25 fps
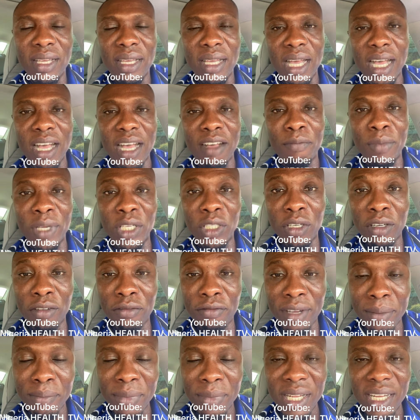I've mentioned
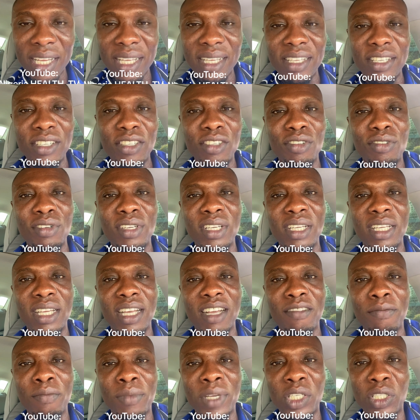family history,
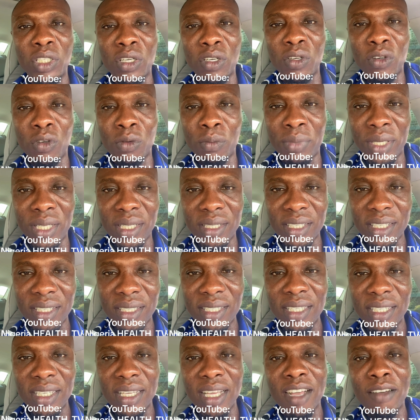I've mentioned
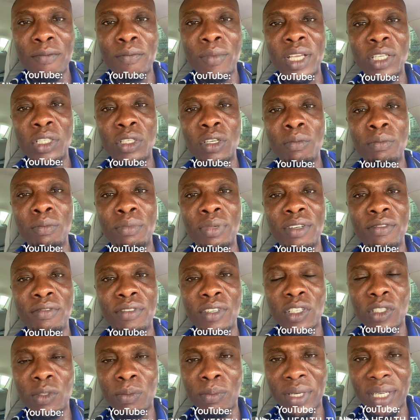obesity, I've mentioned
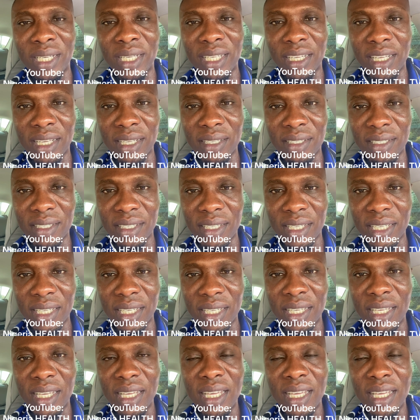previous pregnancy,